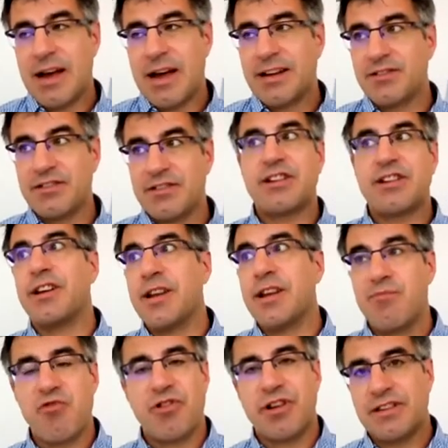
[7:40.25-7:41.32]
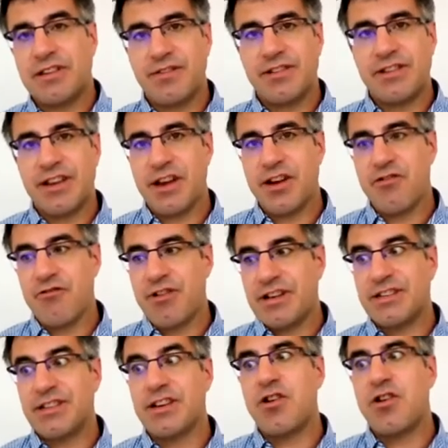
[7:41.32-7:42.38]
And suddenly productivity
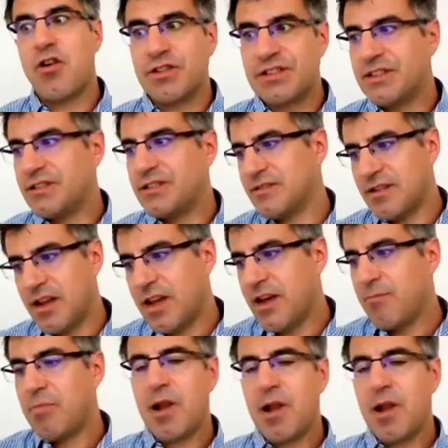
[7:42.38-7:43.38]
increased, the cost uh,